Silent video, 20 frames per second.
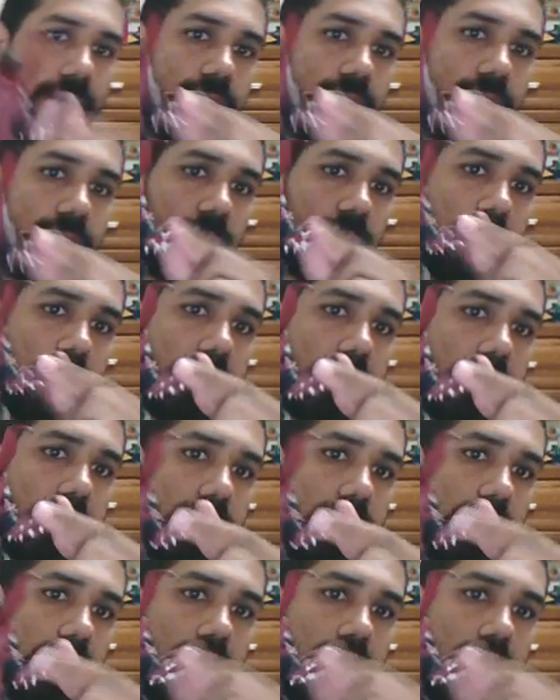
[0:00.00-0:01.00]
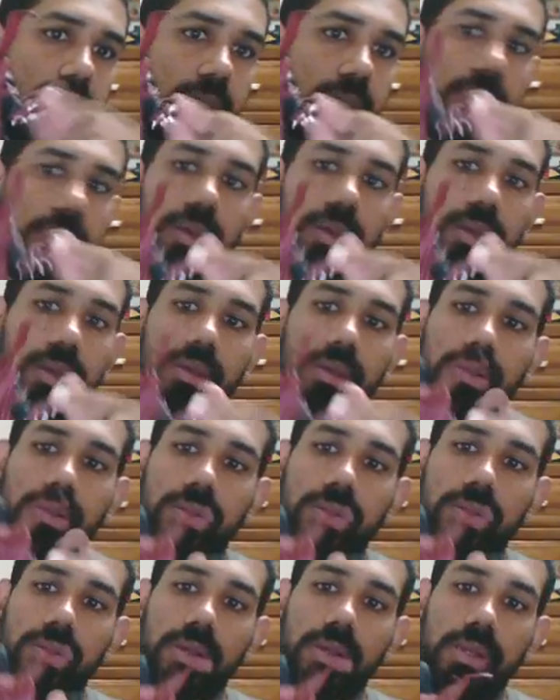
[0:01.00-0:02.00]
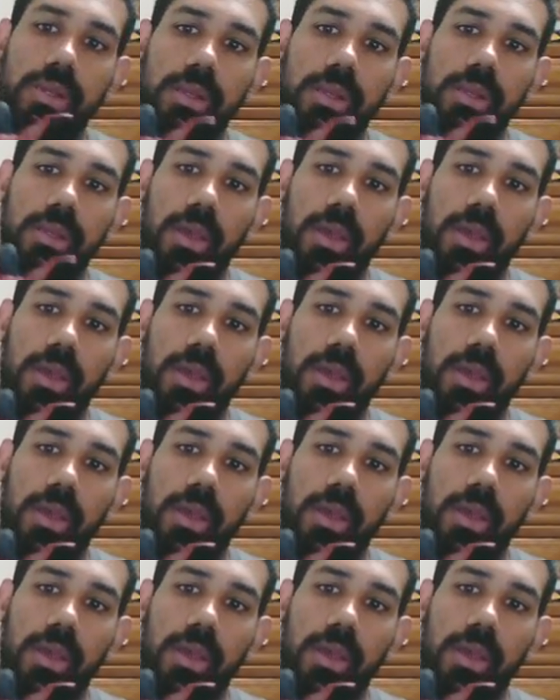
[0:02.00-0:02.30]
So basically, you could